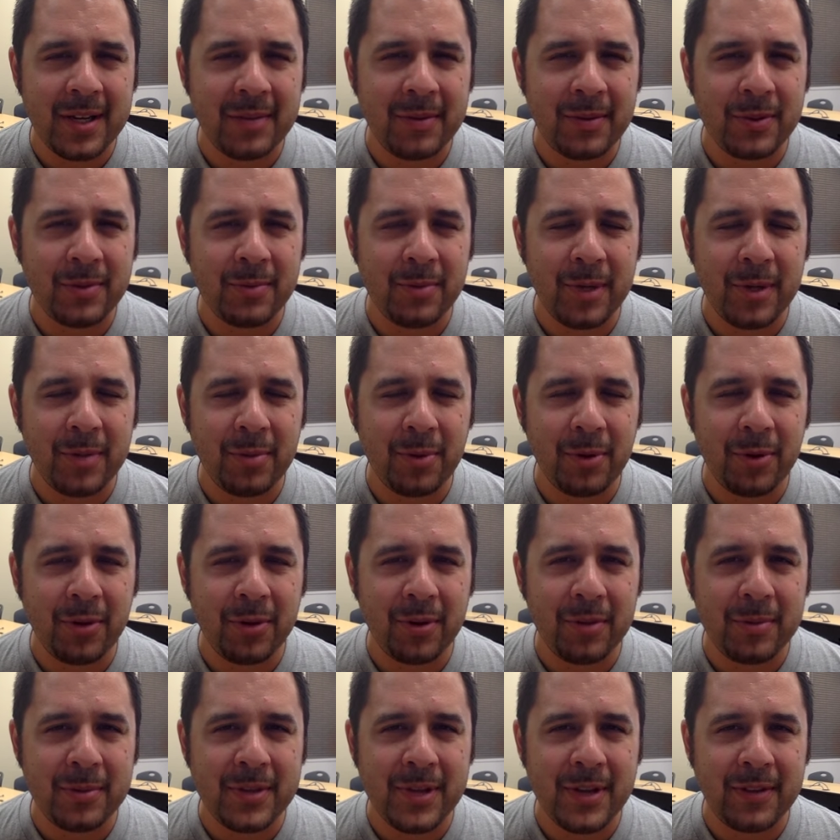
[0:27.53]
There's many
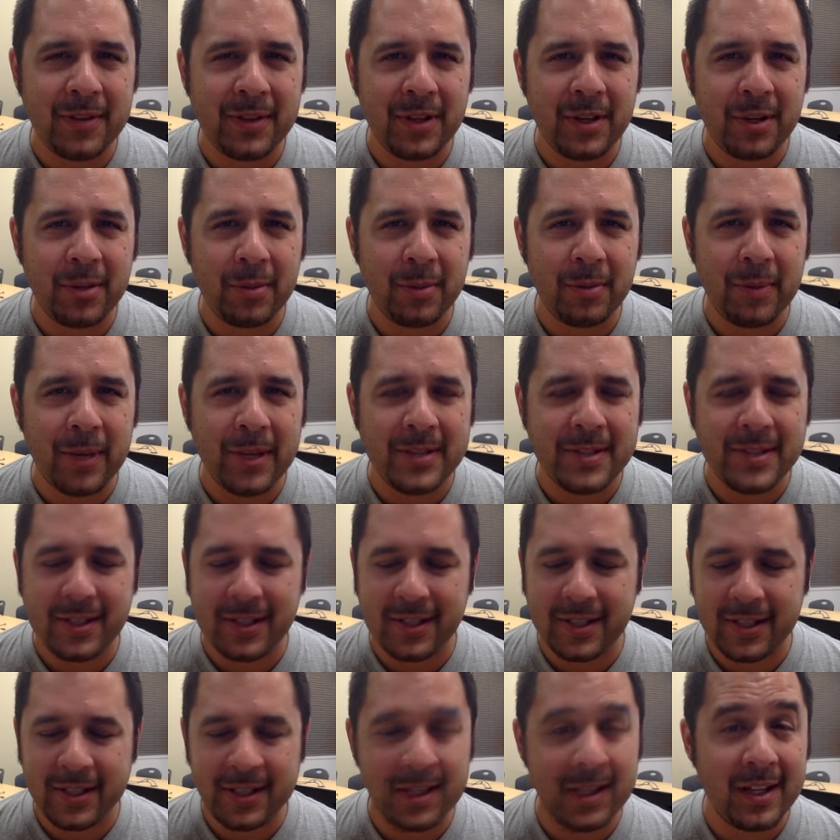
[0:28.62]
programs out there, but
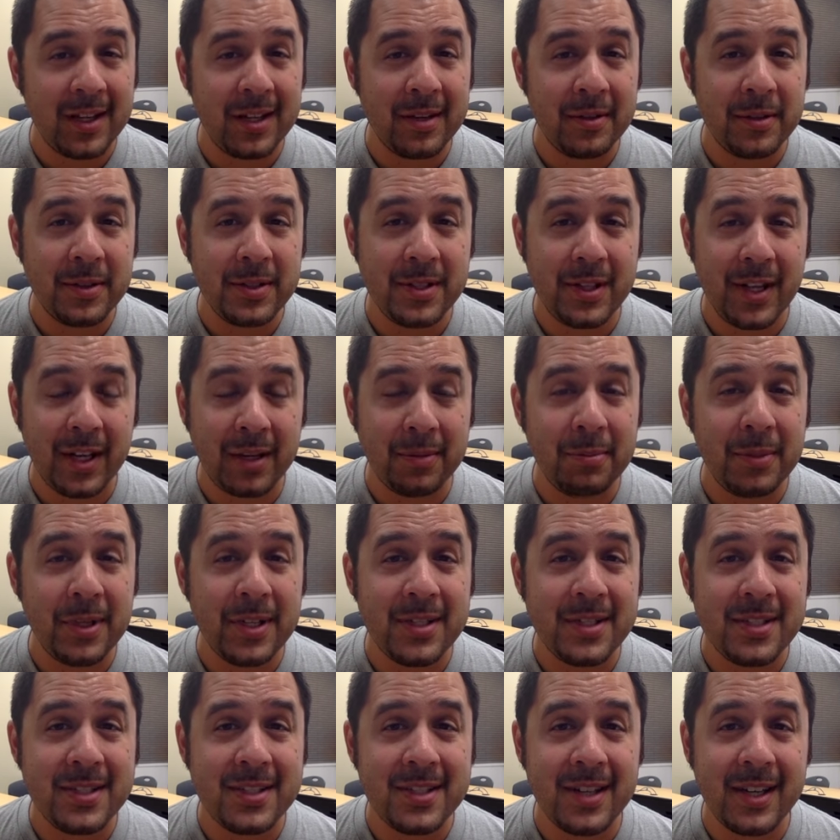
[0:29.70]
basically it's like me
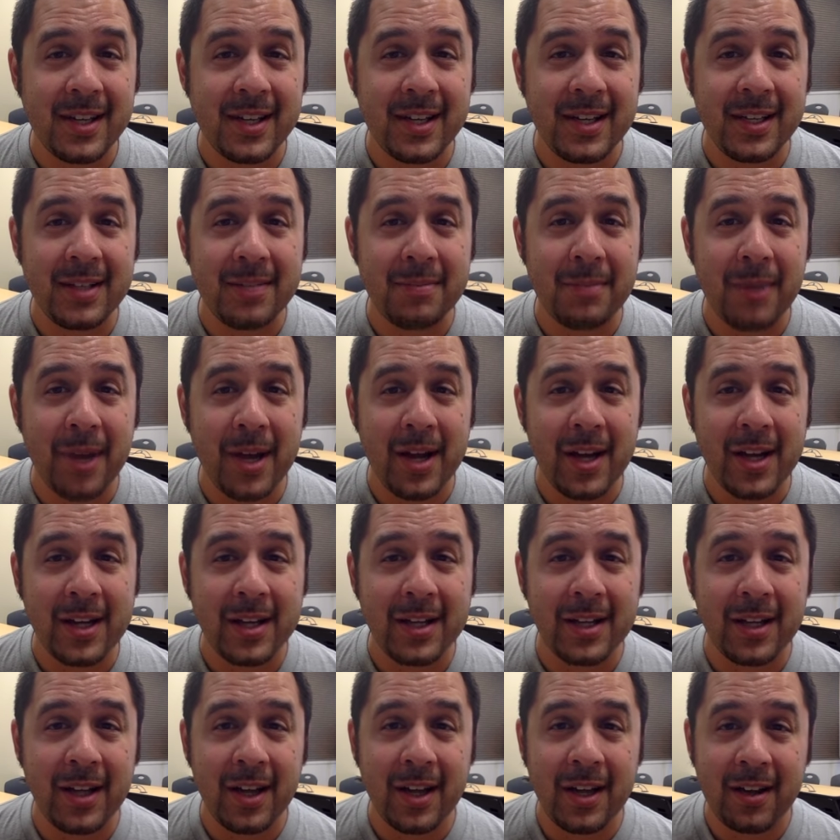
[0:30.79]
sticking
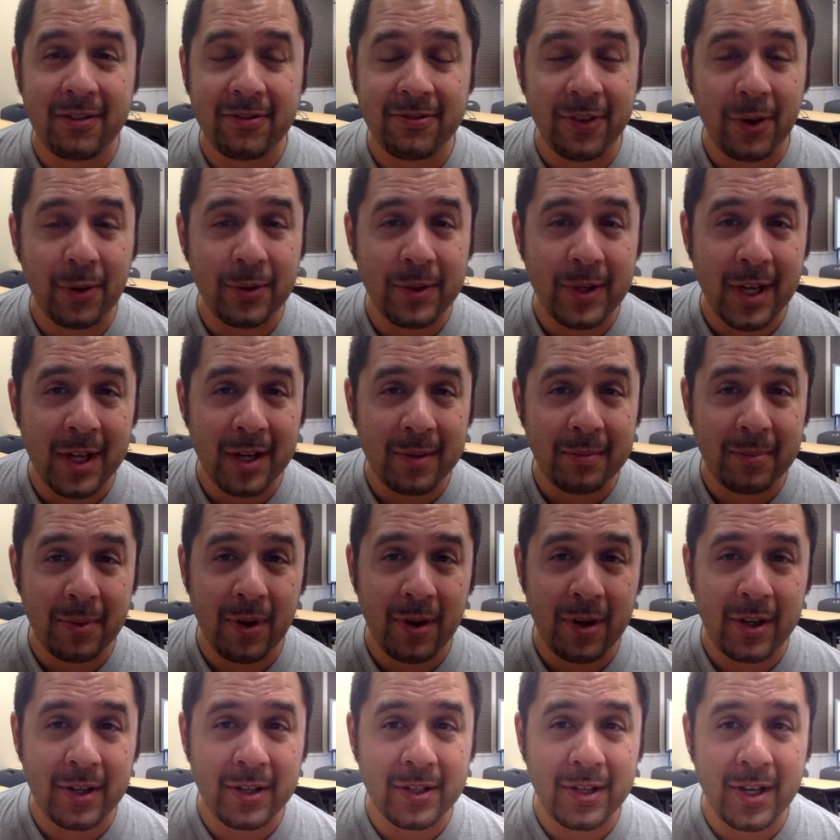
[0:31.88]
my phone up
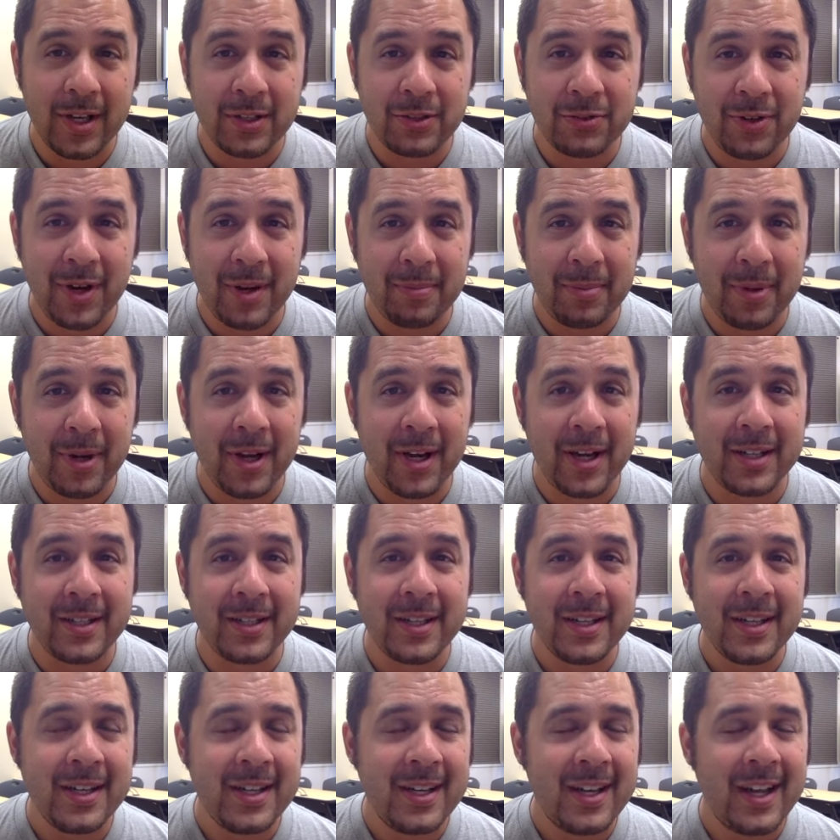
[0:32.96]
on a tripod
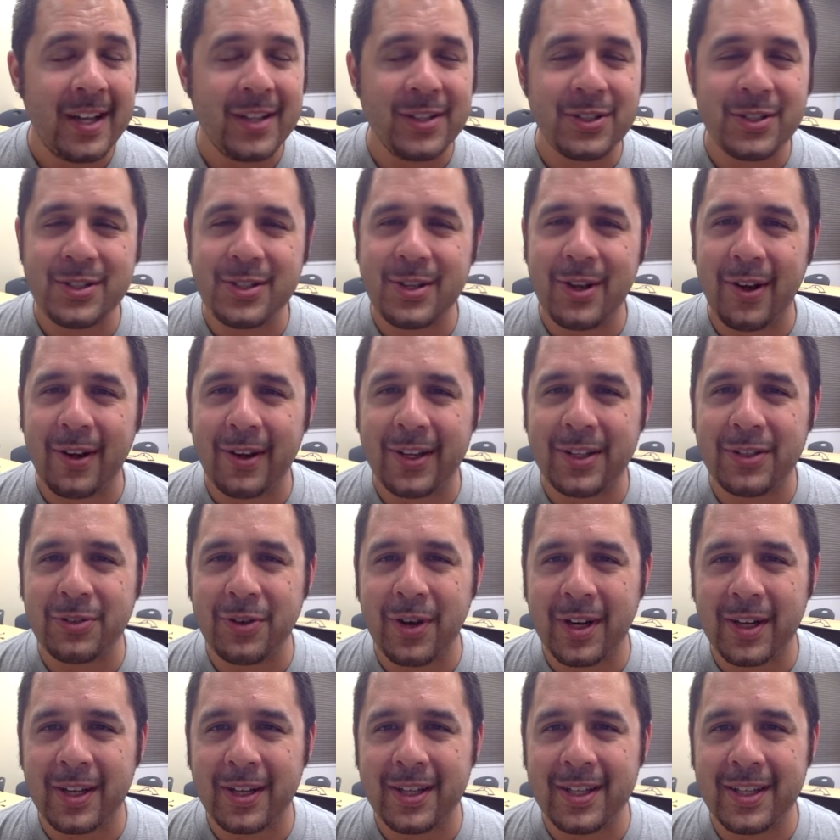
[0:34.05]
and just talking
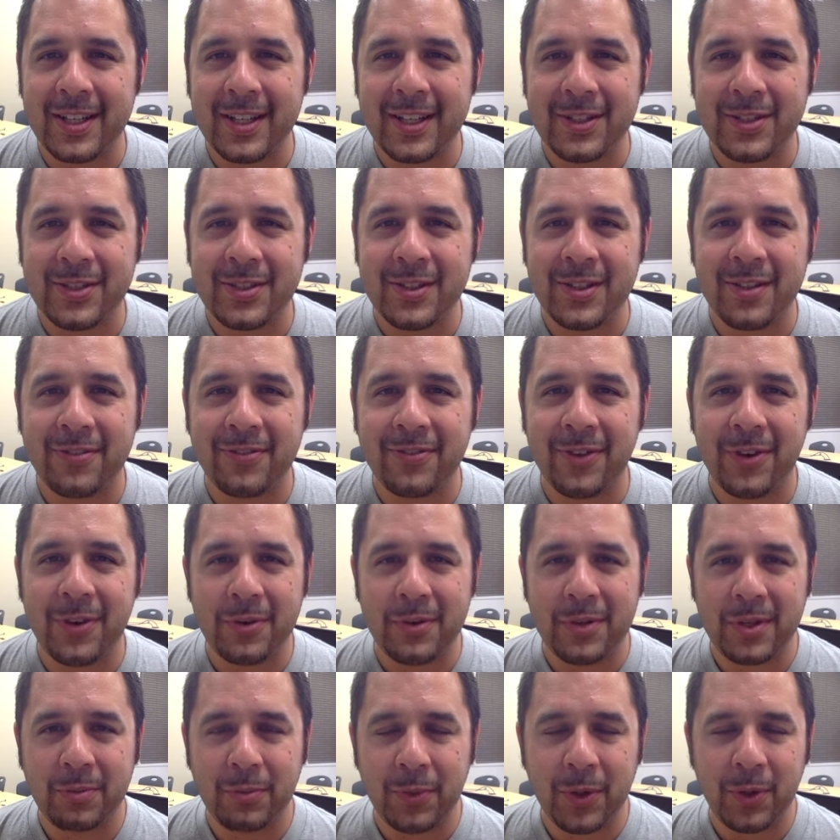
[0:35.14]
directly into the
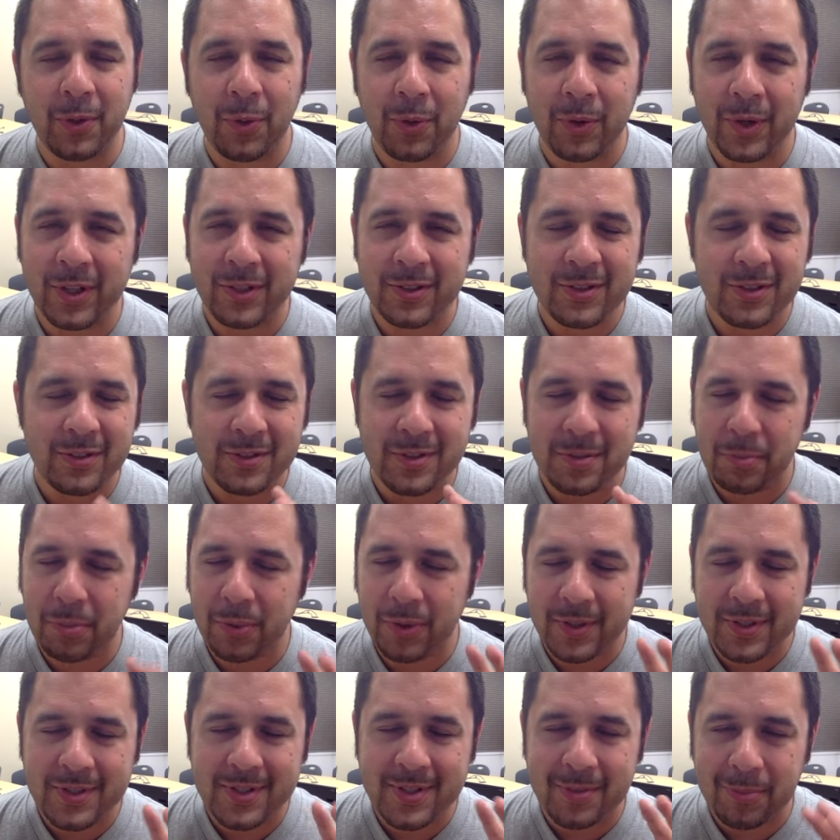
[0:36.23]
phone and recording. So it's a
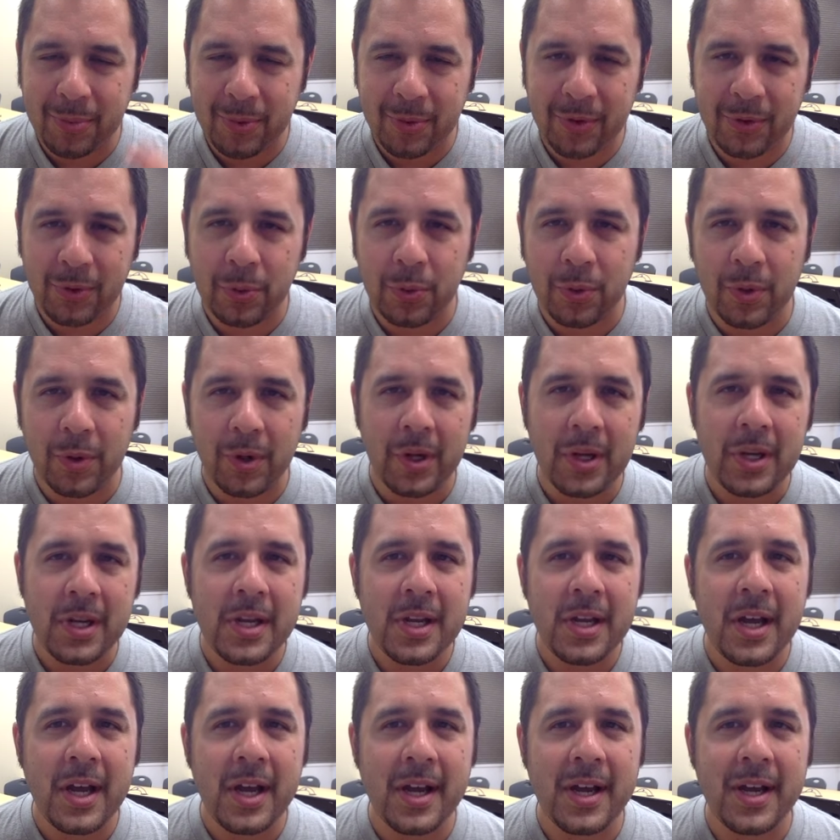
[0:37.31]
pretty simple tool
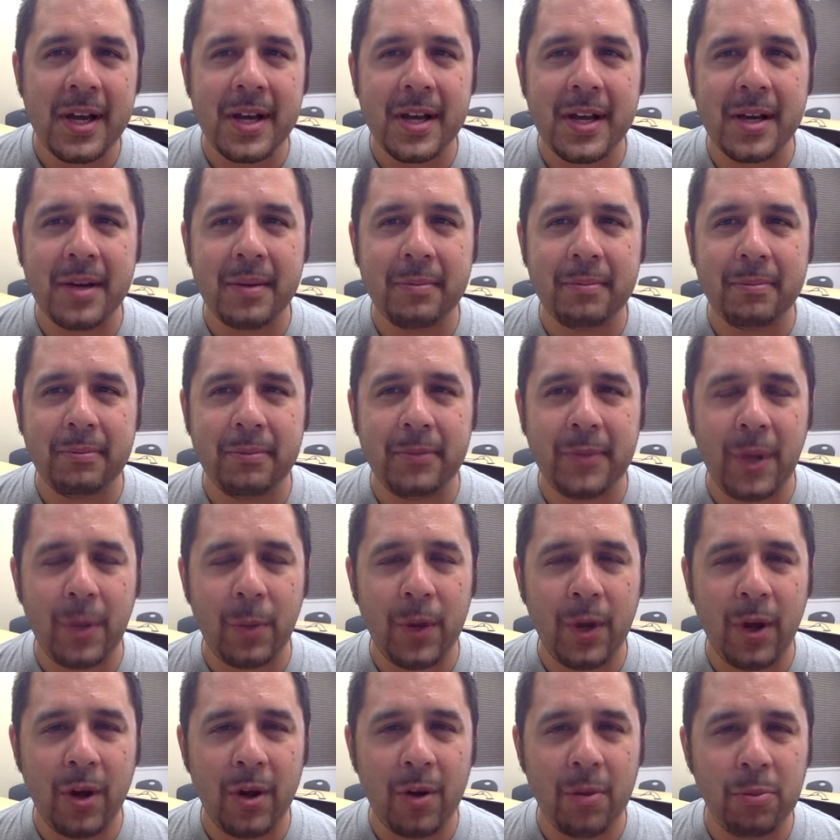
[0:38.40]
that
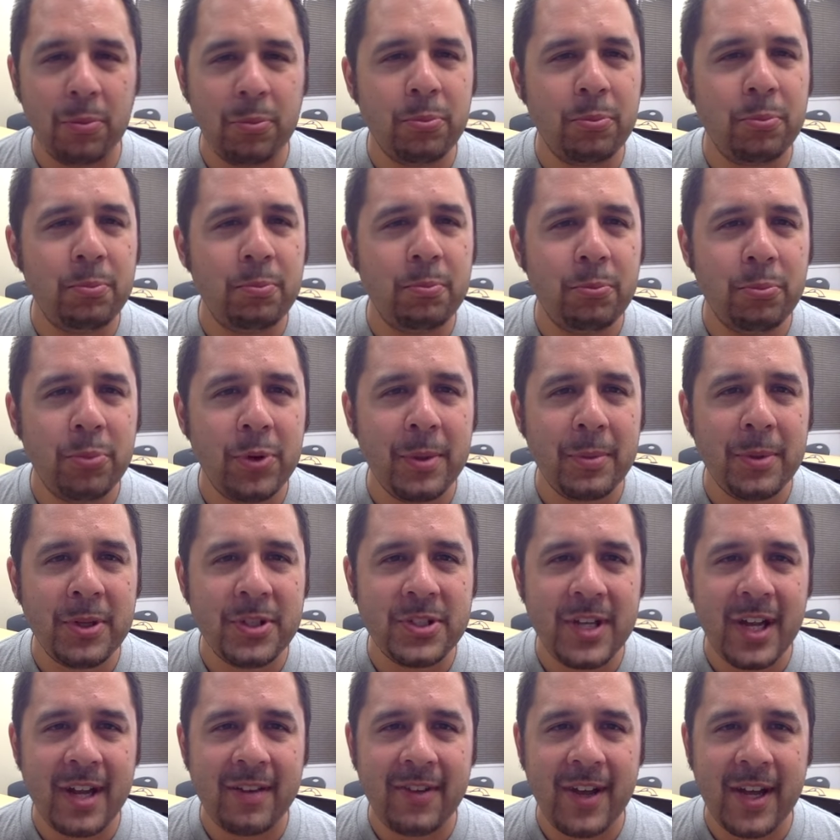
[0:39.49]
we all pretty
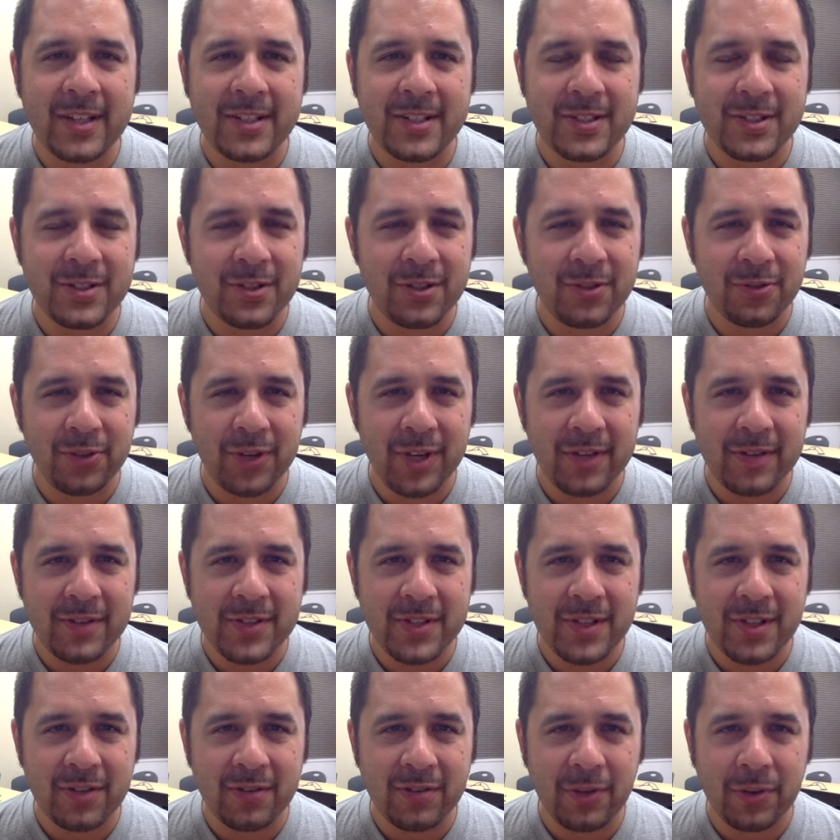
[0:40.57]
much have access to if we have a
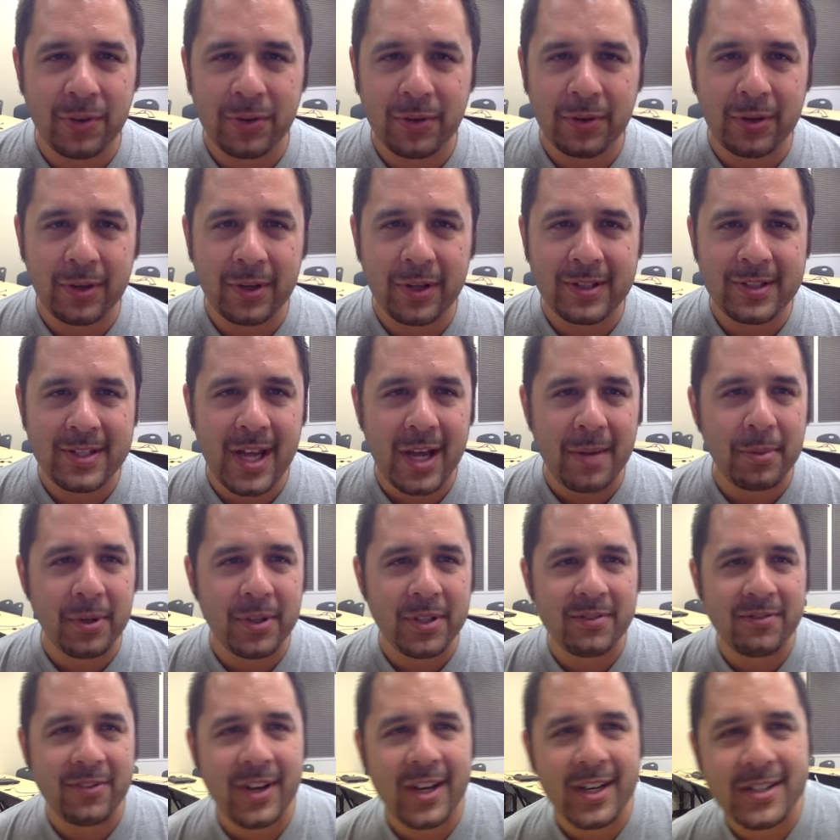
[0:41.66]
cell phone or a
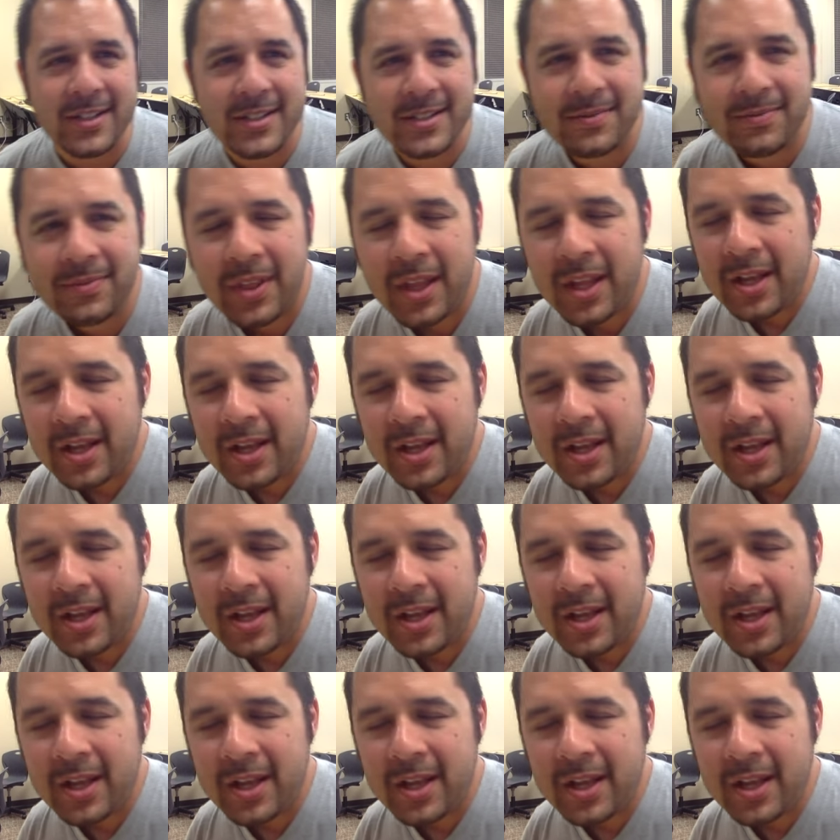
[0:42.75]
tablet device.